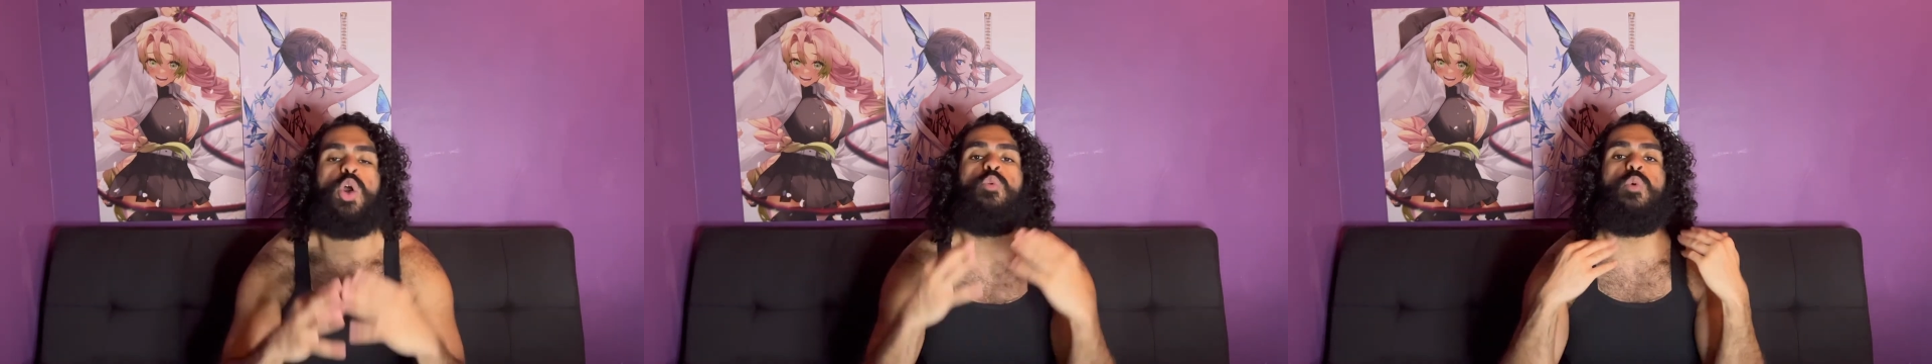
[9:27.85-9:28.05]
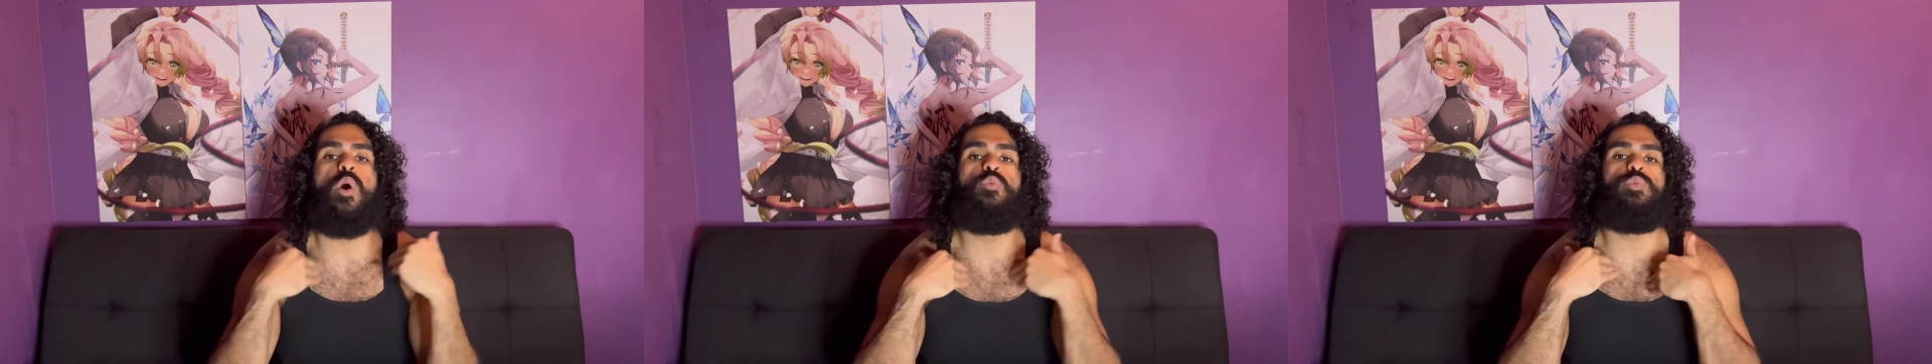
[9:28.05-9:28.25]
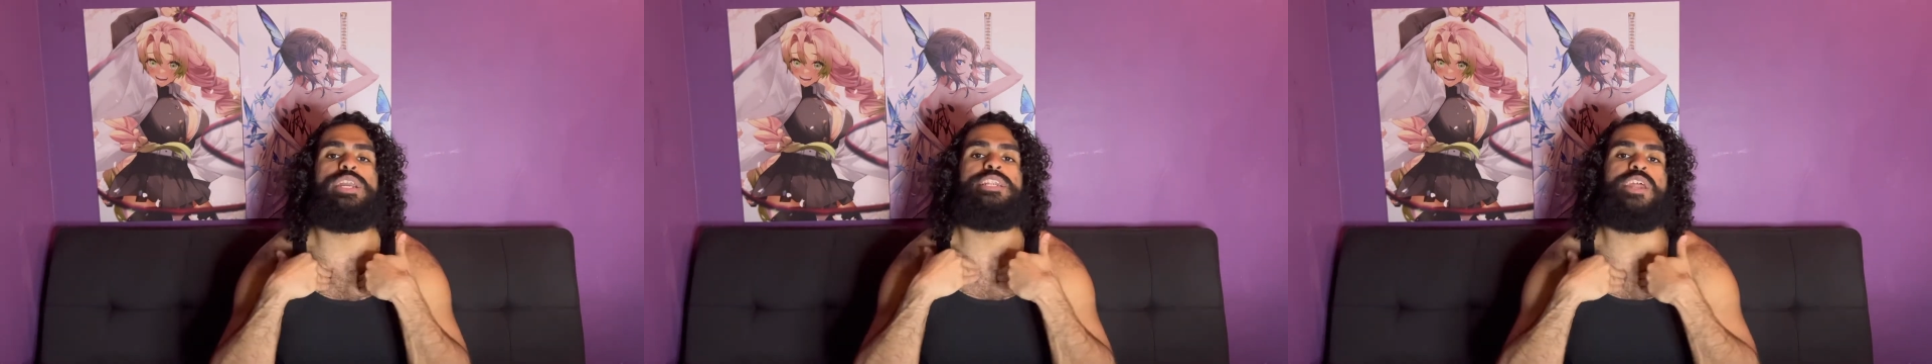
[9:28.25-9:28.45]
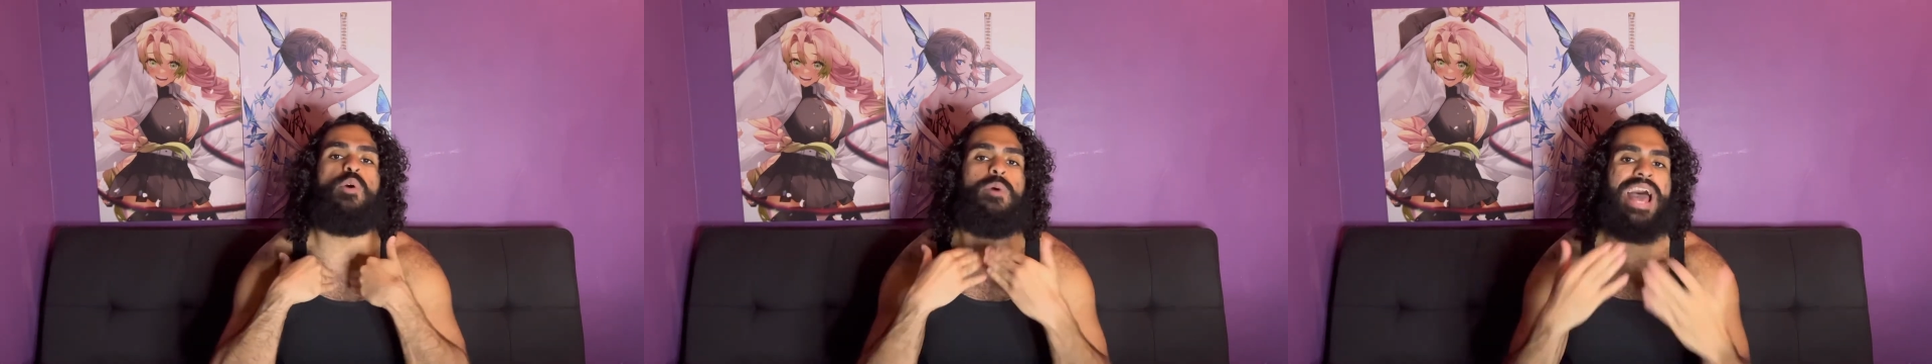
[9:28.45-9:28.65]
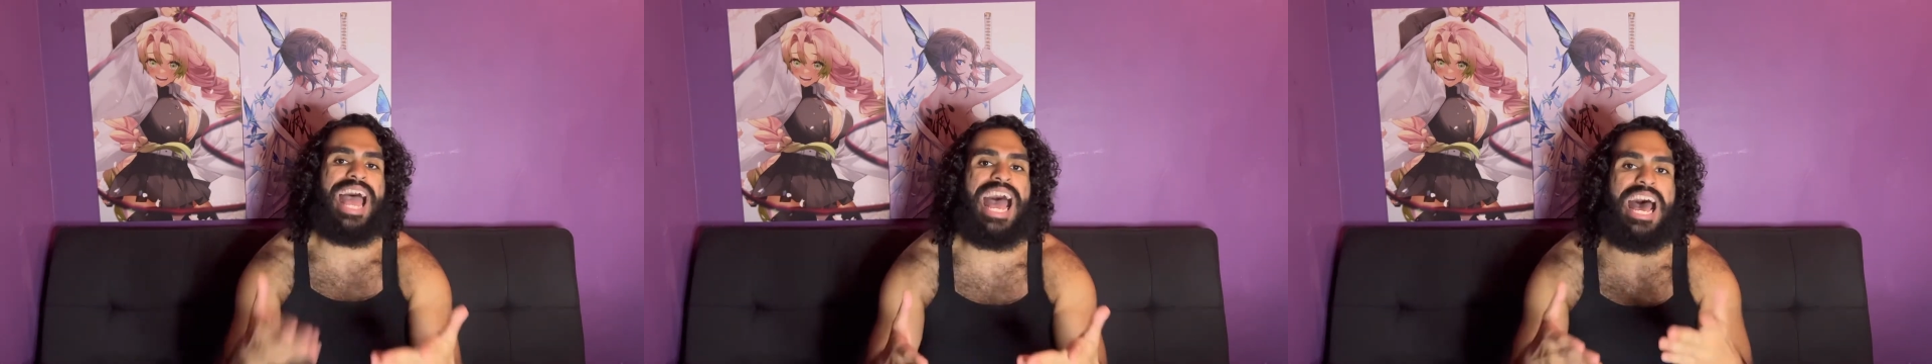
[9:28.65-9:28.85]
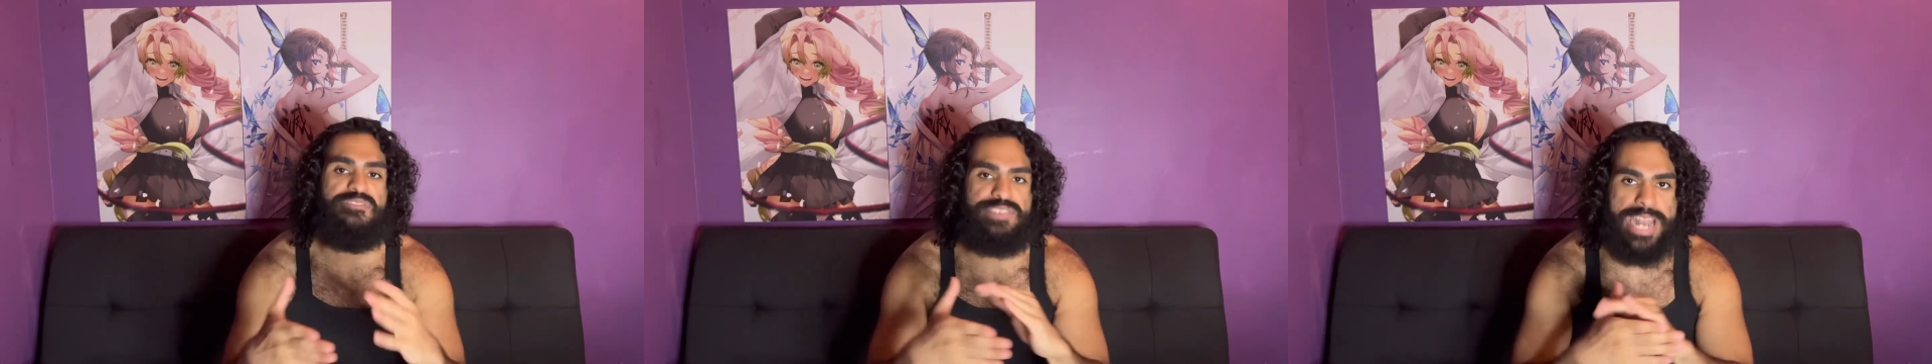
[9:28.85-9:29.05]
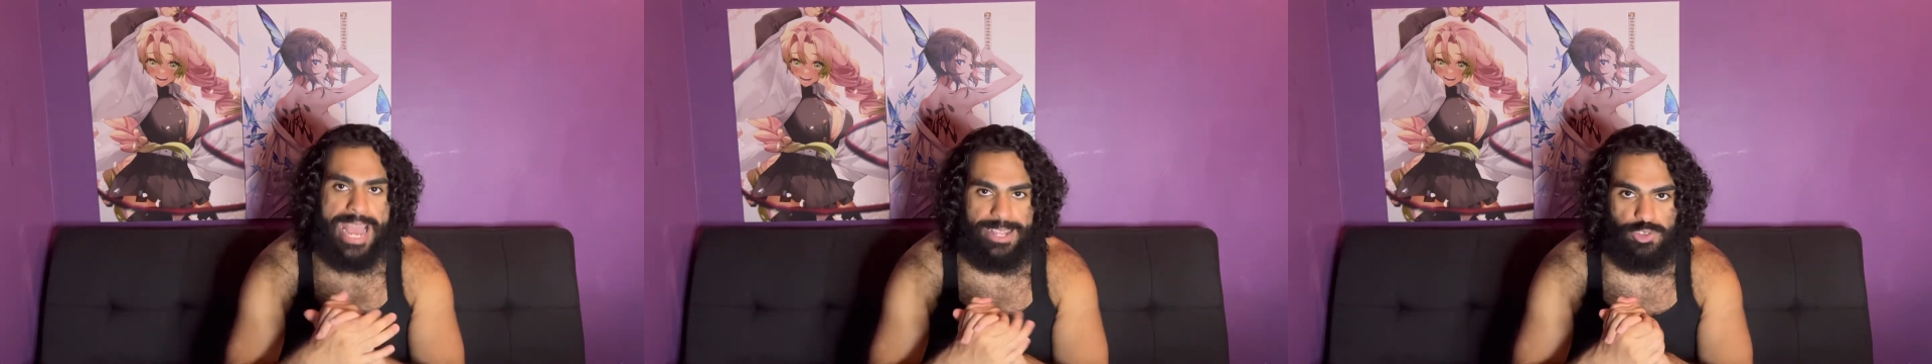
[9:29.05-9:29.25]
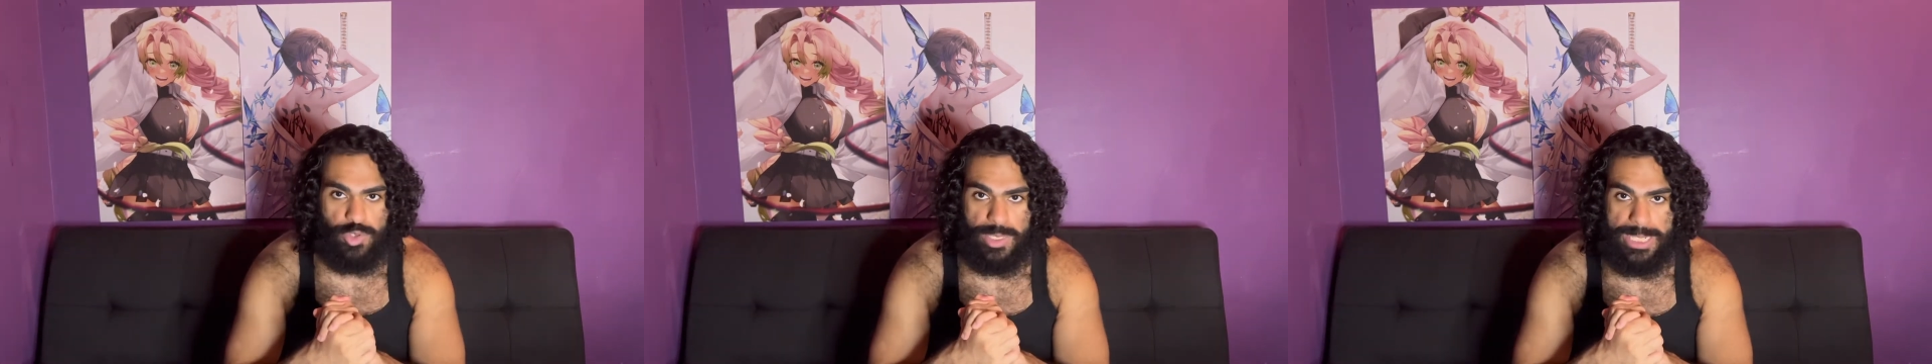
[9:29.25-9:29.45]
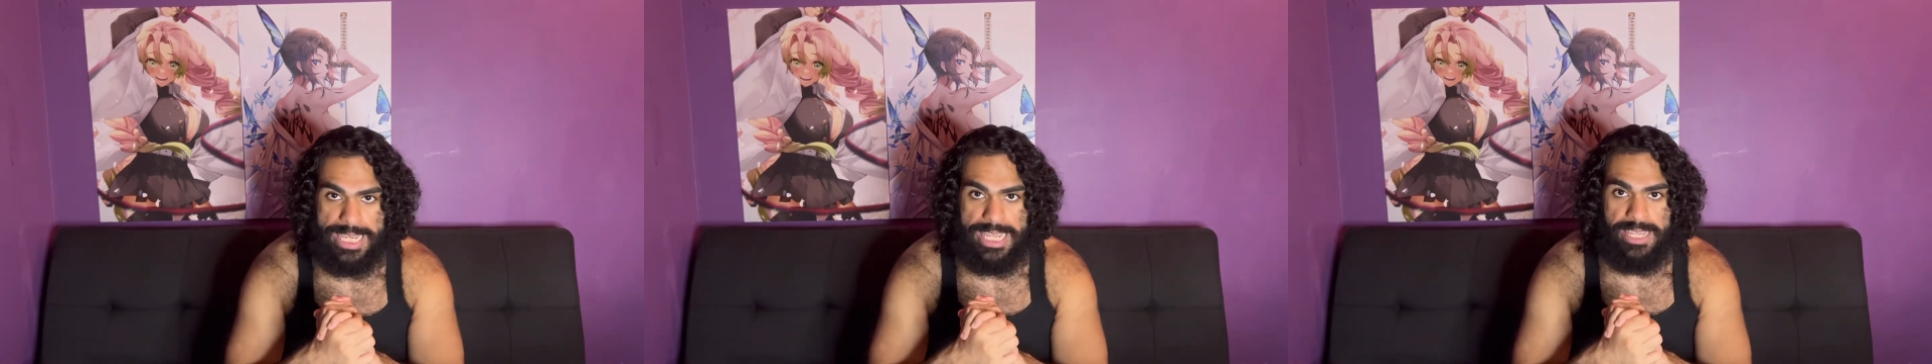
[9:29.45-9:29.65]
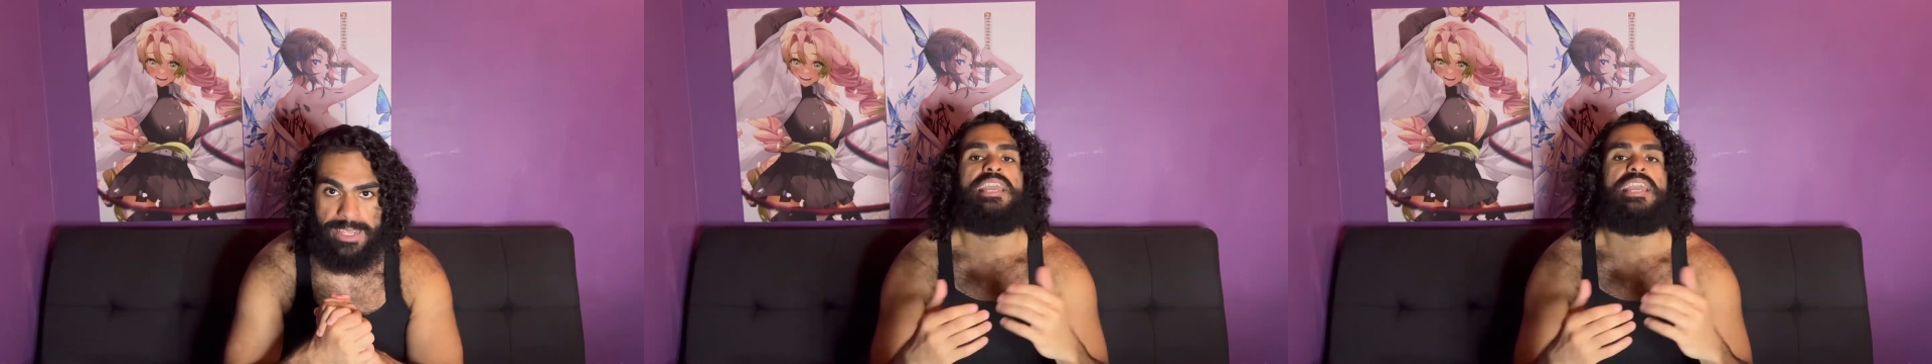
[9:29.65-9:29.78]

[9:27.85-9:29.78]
what we don't have naturally.